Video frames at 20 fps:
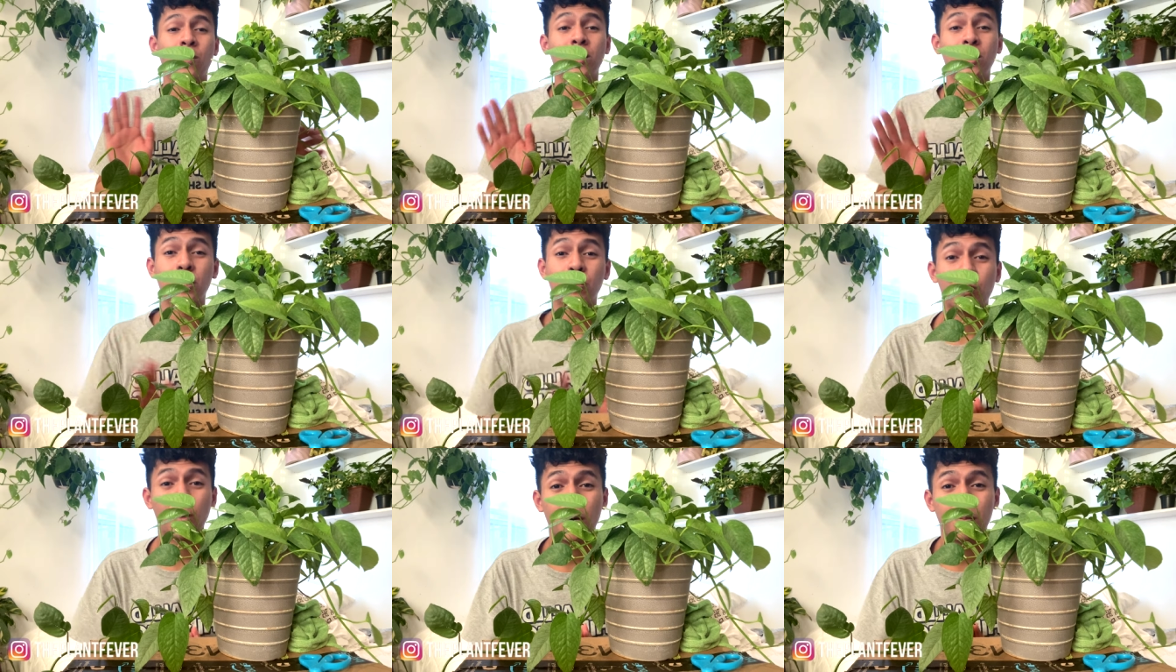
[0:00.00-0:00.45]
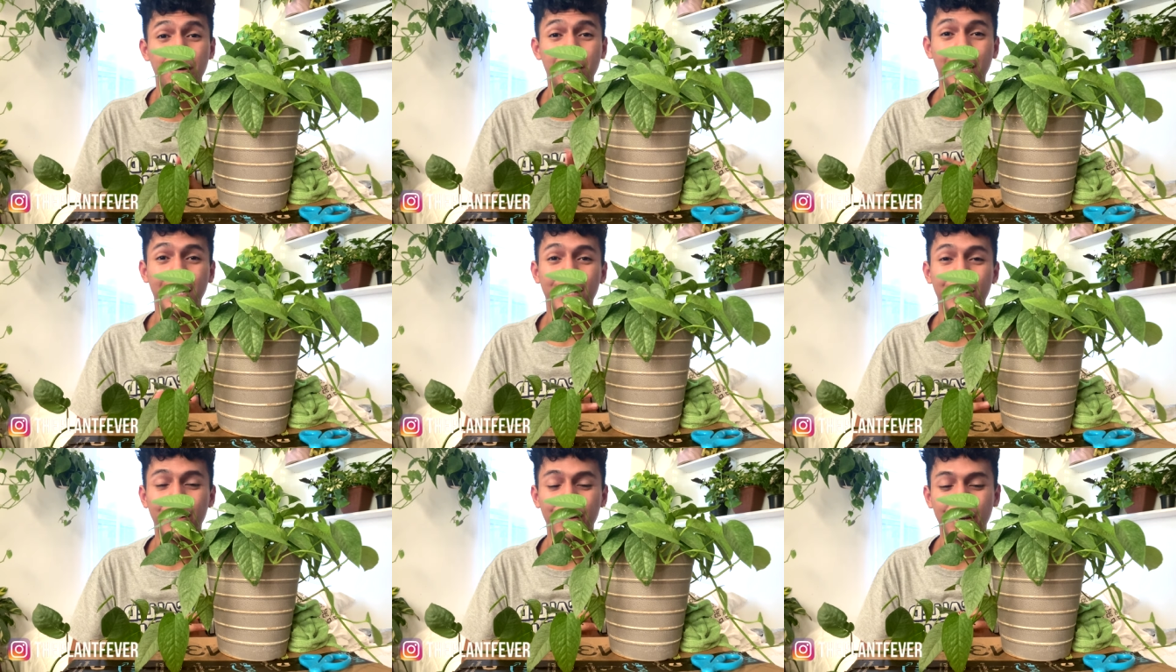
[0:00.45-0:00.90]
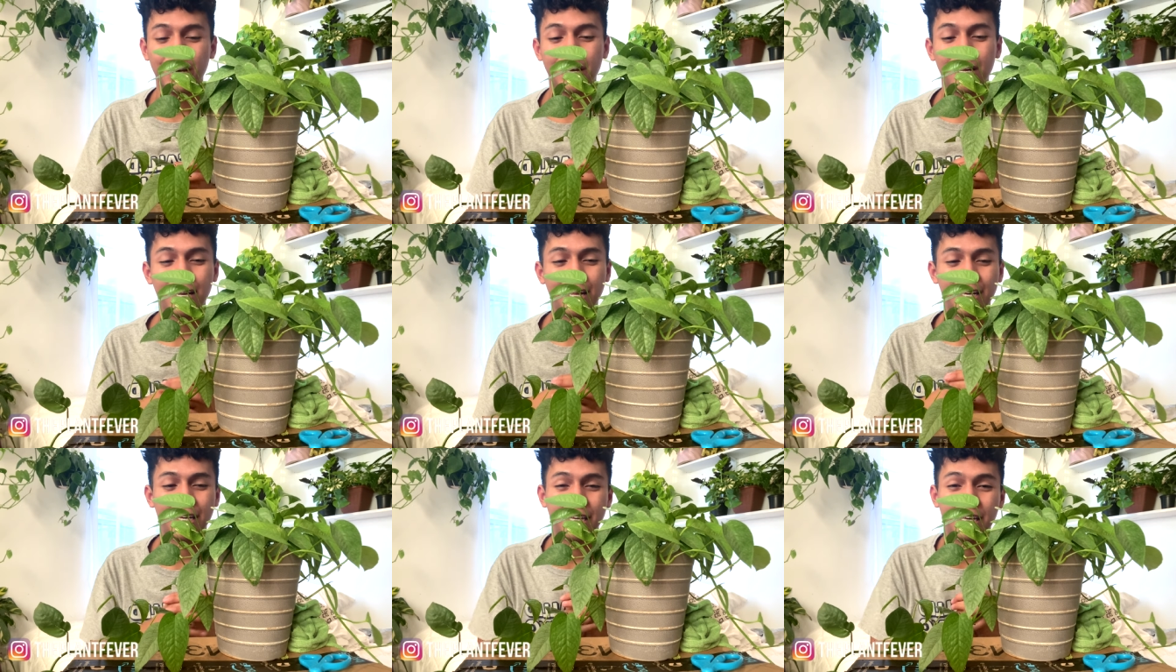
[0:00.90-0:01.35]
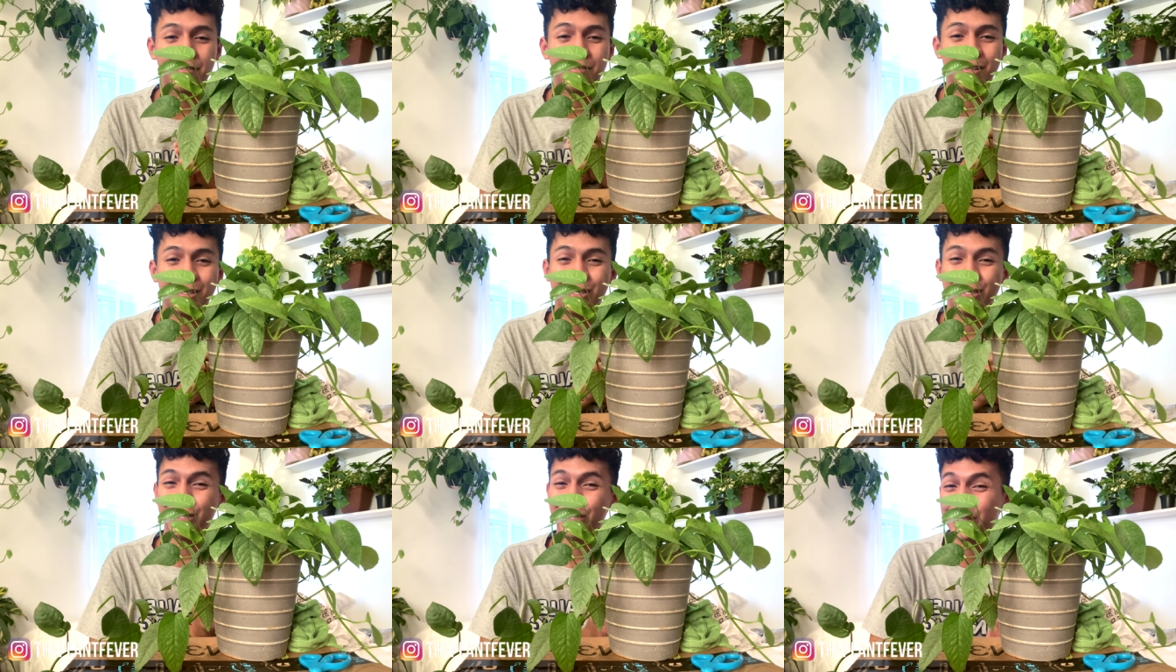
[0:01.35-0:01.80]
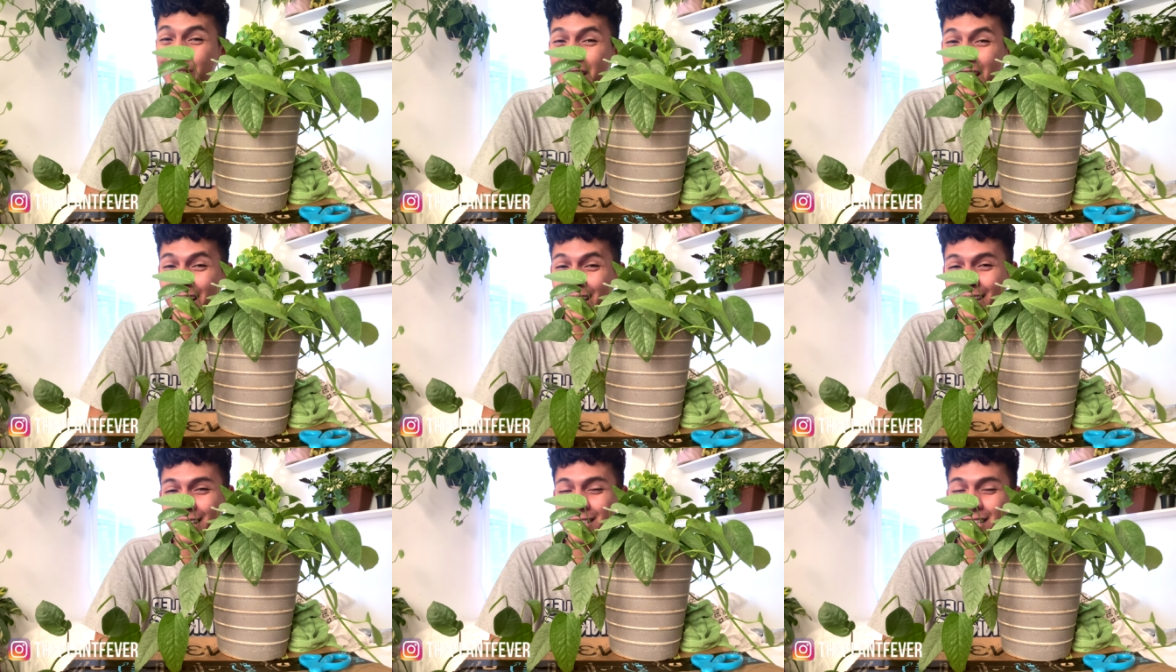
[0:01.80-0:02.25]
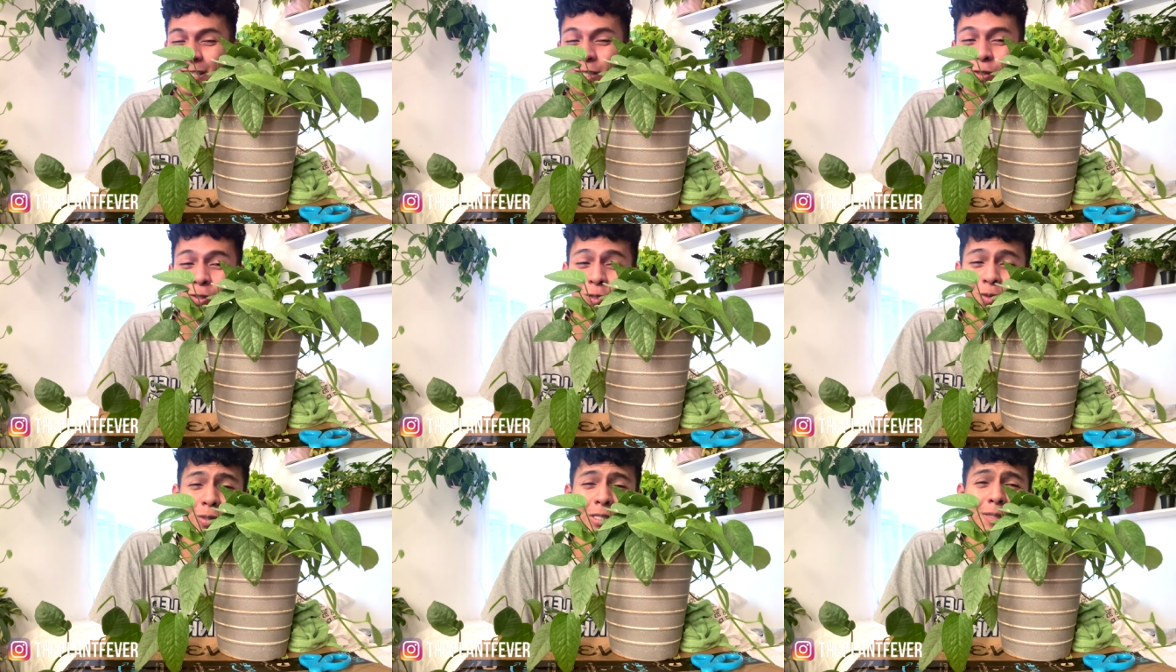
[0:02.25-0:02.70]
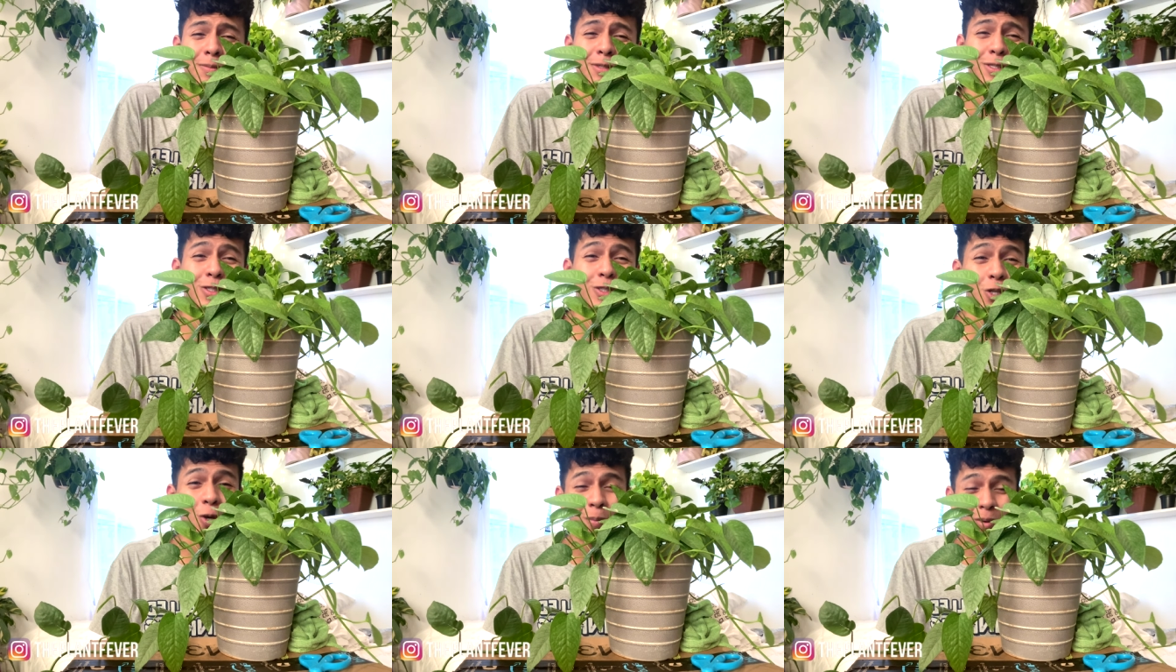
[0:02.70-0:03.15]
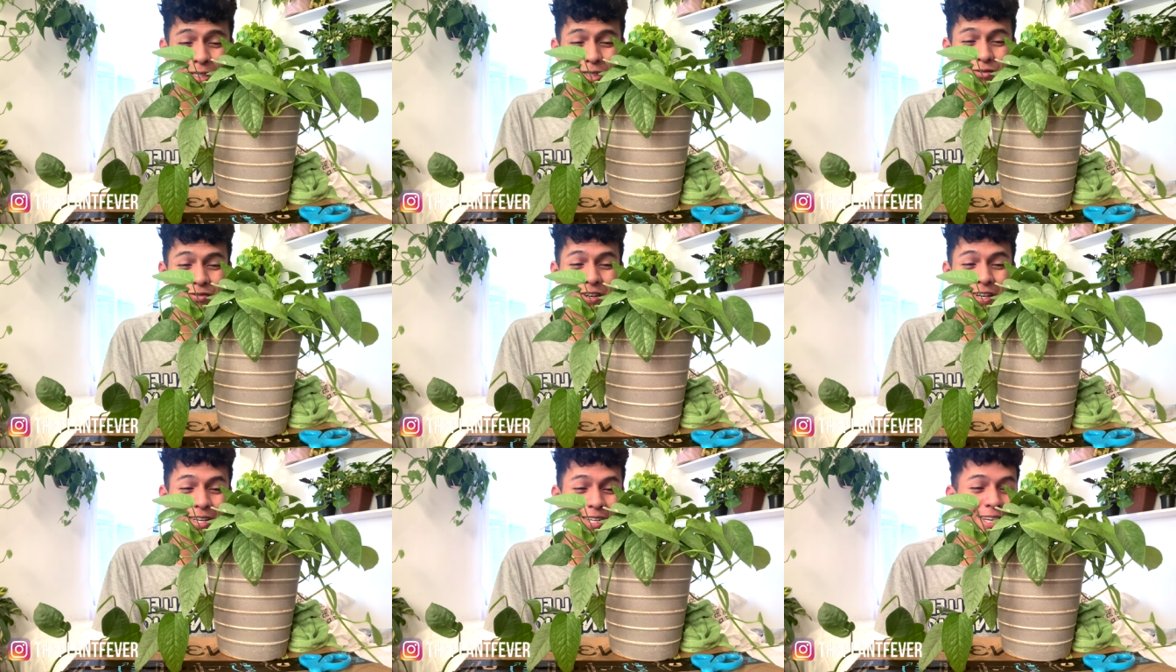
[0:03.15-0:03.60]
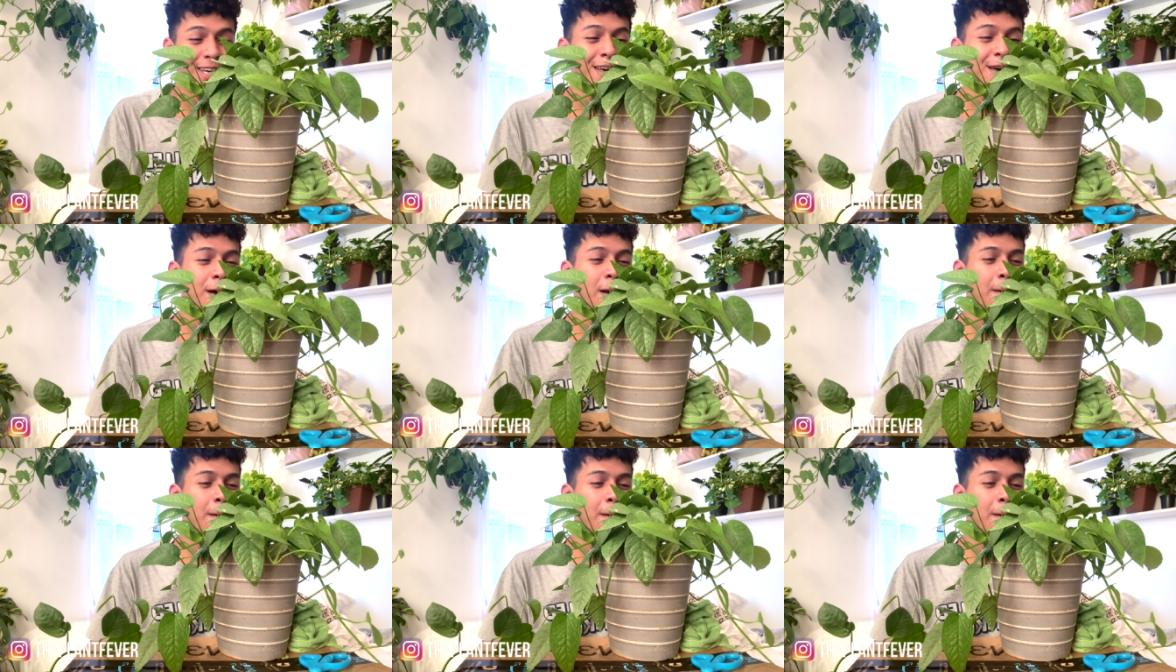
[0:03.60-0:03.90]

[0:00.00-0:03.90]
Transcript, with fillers: wait to propagate it and like give it to you guys. That's just going to be so much fun.